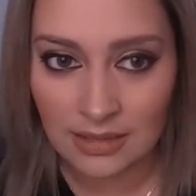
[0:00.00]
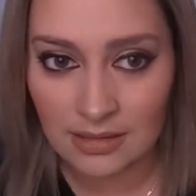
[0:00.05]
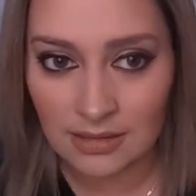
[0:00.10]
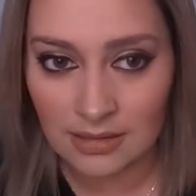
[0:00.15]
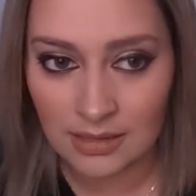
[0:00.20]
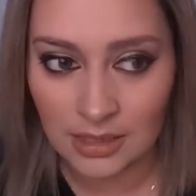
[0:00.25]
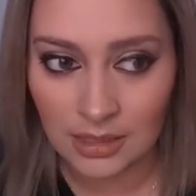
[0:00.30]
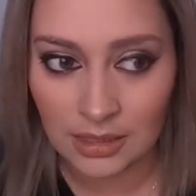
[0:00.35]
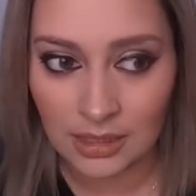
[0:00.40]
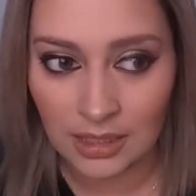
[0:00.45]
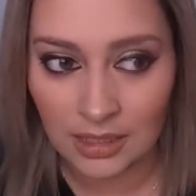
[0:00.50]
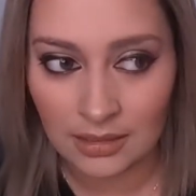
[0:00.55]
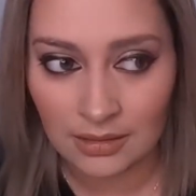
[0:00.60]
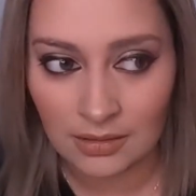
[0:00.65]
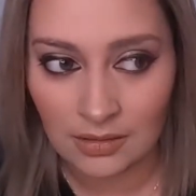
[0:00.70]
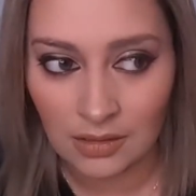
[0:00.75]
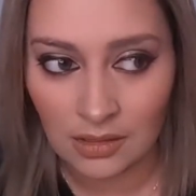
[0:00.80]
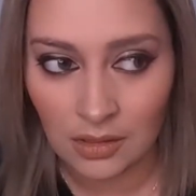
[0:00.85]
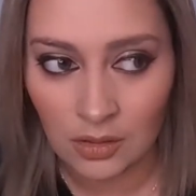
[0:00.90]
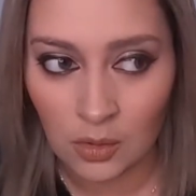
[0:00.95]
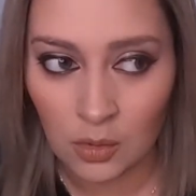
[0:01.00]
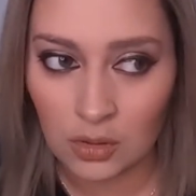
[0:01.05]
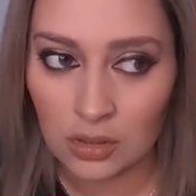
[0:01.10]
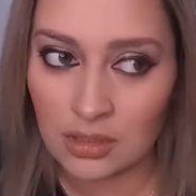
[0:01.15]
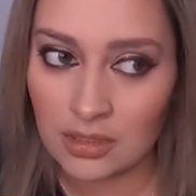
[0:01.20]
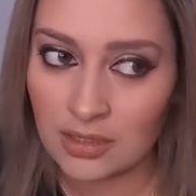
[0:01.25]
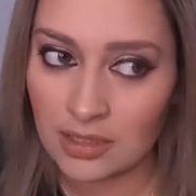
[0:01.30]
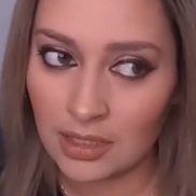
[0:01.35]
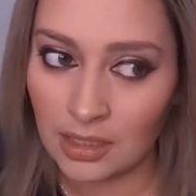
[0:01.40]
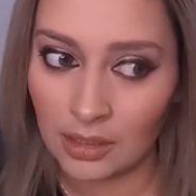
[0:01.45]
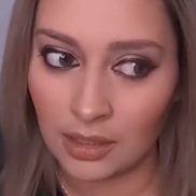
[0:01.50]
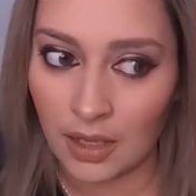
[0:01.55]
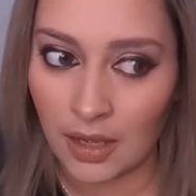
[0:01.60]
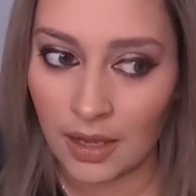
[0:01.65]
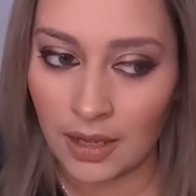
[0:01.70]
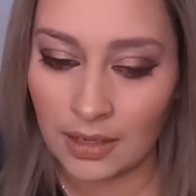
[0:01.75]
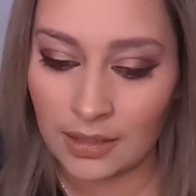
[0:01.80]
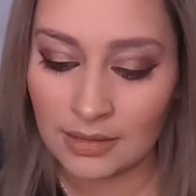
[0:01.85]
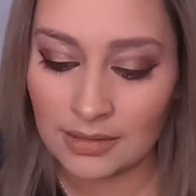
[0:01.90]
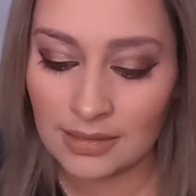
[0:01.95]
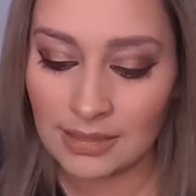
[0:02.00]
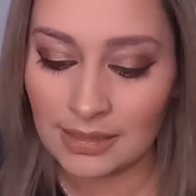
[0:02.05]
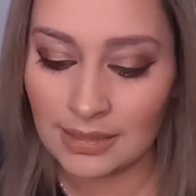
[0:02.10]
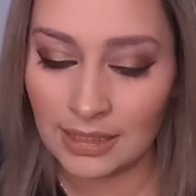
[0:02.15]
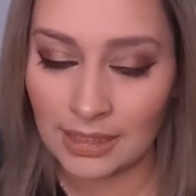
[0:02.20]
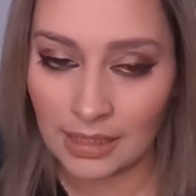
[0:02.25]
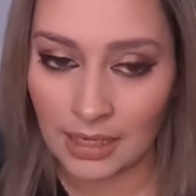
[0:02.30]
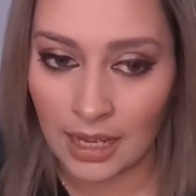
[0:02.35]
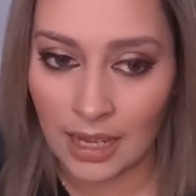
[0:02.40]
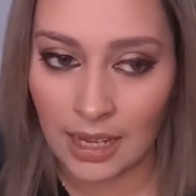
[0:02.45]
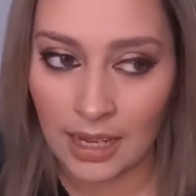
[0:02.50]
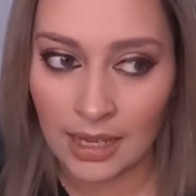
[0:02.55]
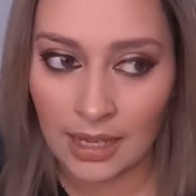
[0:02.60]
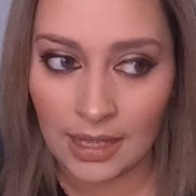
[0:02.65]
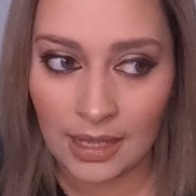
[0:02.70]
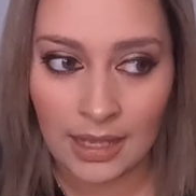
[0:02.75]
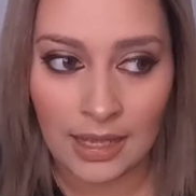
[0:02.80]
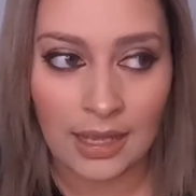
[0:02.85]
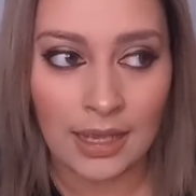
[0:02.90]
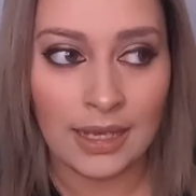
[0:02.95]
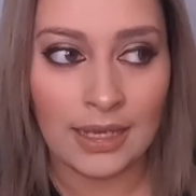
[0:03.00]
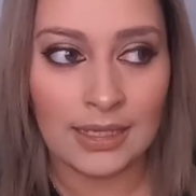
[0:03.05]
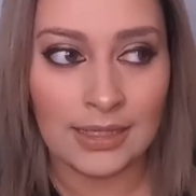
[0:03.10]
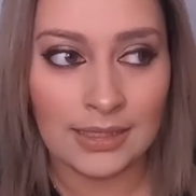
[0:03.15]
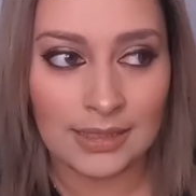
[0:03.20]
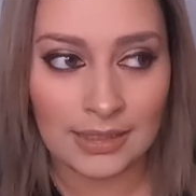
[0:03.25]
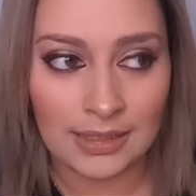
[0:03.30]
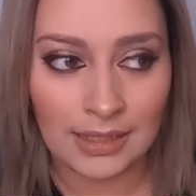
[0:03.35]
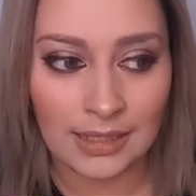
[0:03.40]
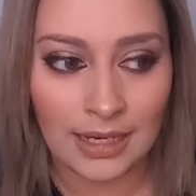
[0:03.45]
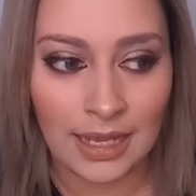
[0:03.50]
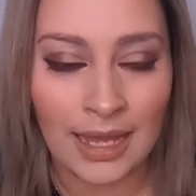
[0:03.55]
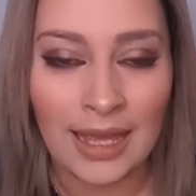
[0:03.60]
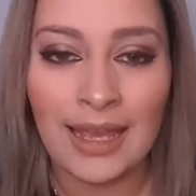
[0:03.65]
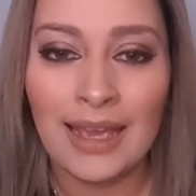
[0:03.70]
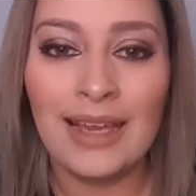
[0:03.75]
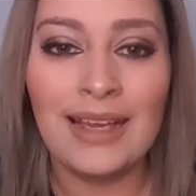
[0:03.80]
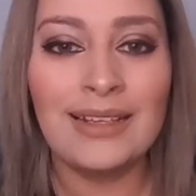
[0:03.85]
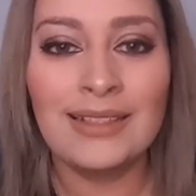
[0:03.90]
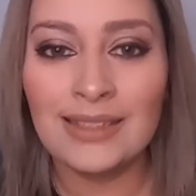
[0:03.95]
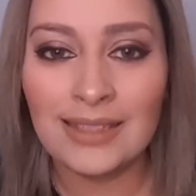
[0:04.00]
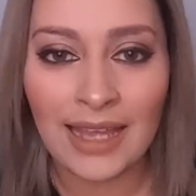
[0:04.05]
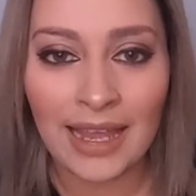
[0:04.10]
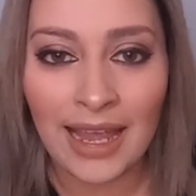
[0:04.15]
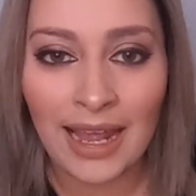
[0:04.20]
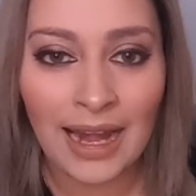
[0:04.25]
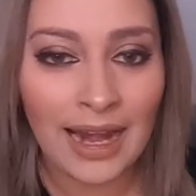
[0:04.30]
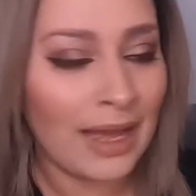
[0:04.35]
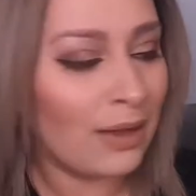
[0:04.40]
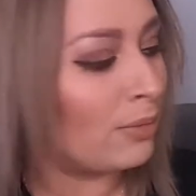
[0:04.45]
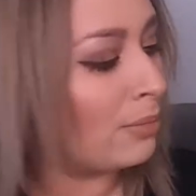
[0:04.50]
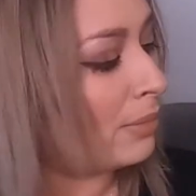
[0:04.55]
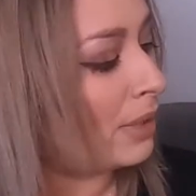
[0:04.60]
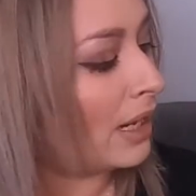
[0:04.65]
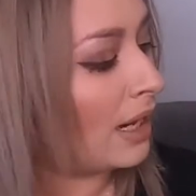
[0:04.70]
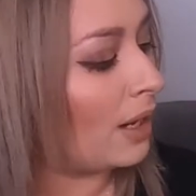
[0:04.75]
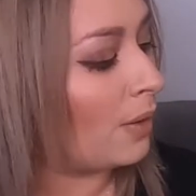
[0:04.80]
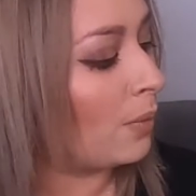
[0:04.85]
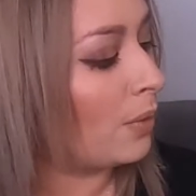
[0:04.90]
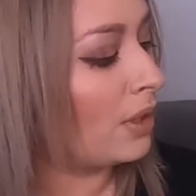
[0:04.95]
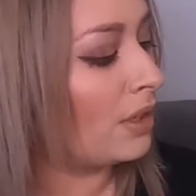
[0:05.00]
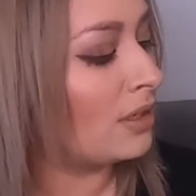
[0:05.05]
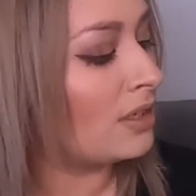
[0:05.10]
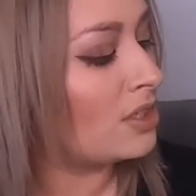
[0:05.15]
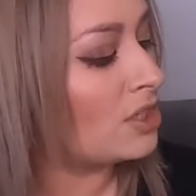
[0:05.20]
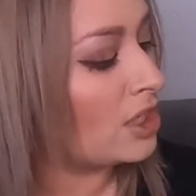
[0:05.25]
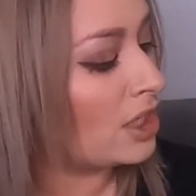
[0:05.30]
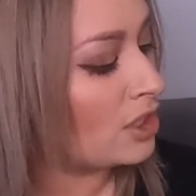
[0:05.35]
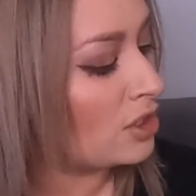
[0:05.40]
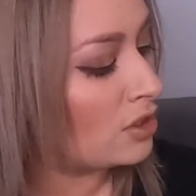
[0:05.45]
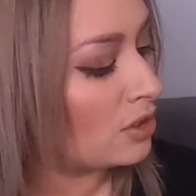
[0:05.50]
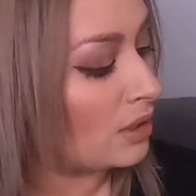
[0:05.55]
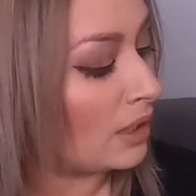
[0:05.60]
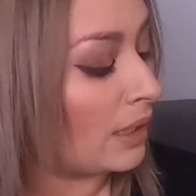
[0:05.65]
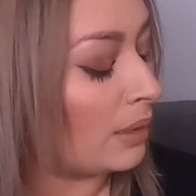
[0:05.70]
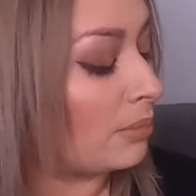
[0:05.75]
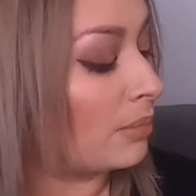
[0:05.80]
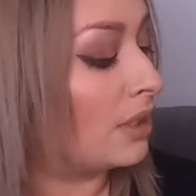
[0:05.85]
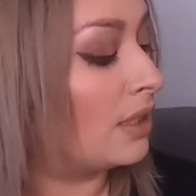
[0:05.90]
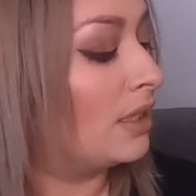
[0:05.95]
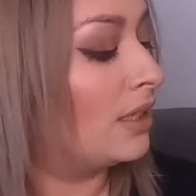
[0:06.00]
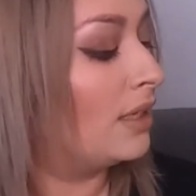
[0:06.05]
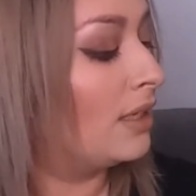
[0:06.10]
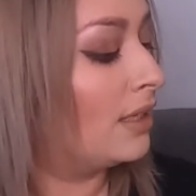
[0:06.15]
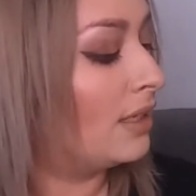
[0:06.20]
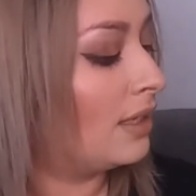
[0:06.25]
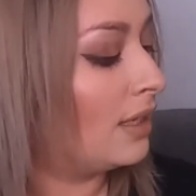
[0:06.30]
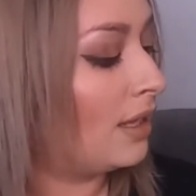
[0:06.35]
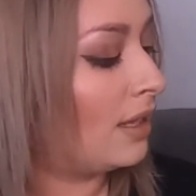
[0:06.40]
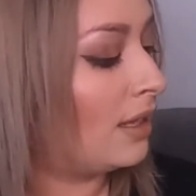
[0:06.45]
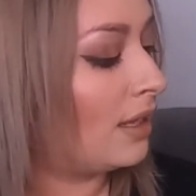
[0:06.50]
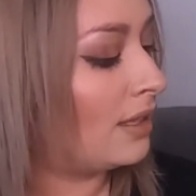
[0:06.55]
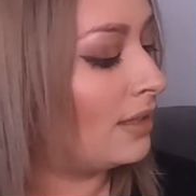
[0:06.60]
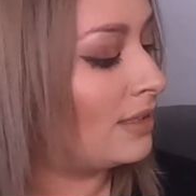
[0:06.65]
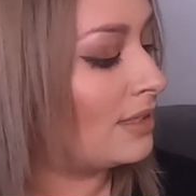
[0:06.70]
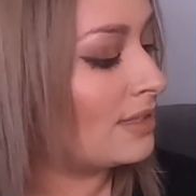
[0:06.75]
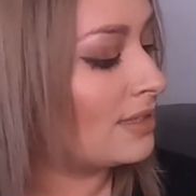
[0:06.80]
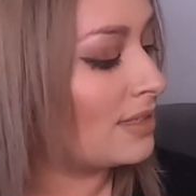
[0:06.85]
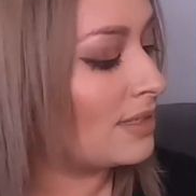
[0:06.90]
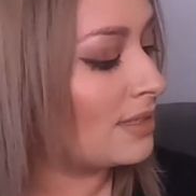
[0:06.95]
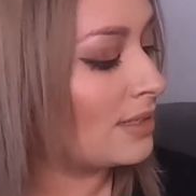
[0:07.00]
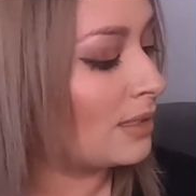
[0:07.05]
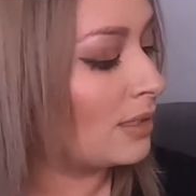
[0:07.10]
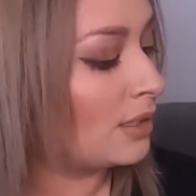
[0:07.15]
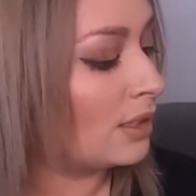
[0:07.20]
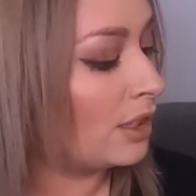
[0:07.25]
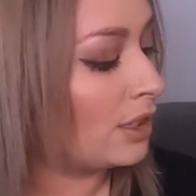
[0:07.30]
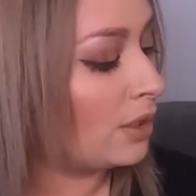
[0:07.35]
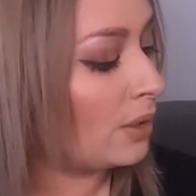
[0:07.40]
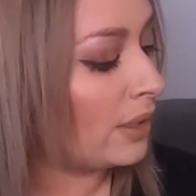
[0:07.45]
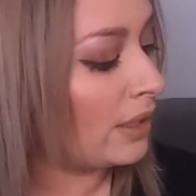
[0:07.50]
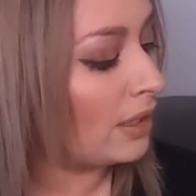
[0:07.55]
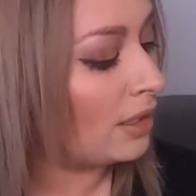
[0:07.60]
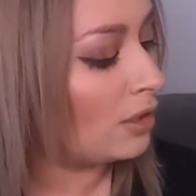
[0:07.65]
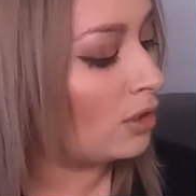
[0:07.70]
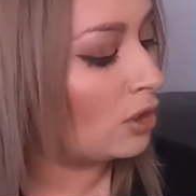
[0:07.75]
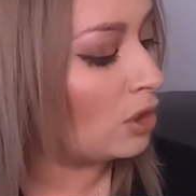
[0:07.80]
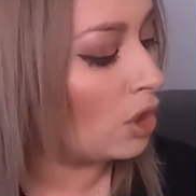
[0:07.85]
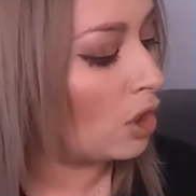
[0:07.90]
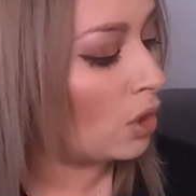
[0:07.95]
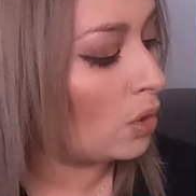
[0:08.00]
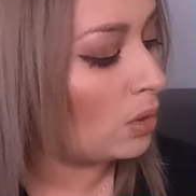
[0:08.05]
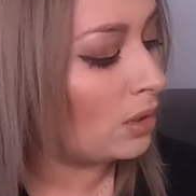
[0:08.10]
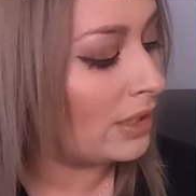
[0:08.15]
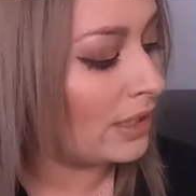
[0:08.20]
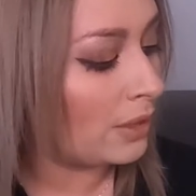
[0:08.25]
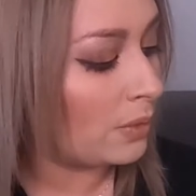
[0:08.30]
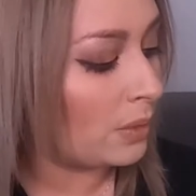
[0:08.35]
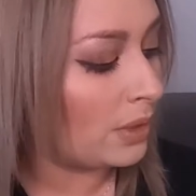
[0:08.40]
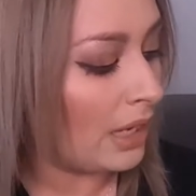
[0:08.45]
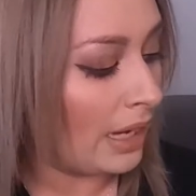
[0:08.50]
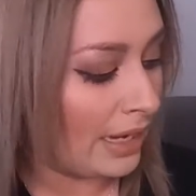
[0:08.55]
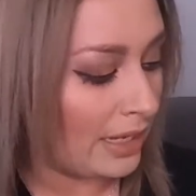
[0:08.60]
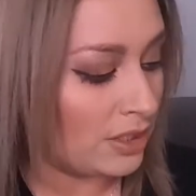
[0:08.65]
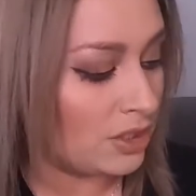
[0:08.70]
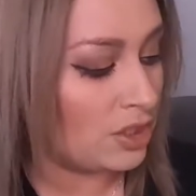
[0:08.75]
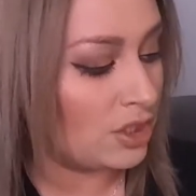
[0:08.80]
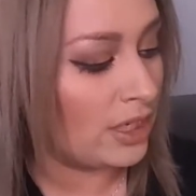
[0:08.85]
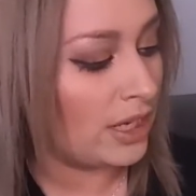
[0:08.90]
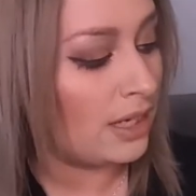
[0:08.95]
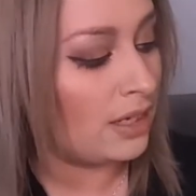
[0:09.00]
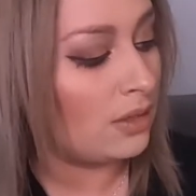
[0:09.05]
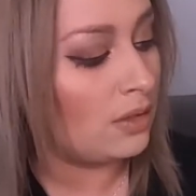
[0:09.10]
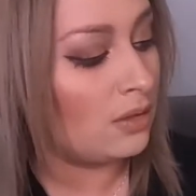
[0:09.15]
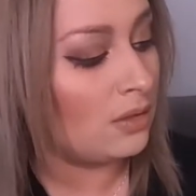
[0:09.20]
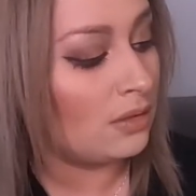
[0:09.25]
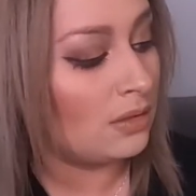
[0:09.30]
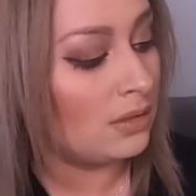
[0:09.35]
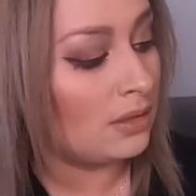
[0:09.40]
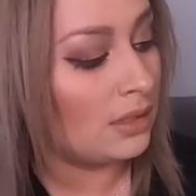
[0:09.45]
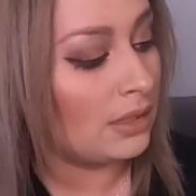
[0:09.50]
Stila? Or Stila? Stila. Estila. Estela, hombre. We're going to change your name. This is the Glitter and Glow Liquid Eyeshadow.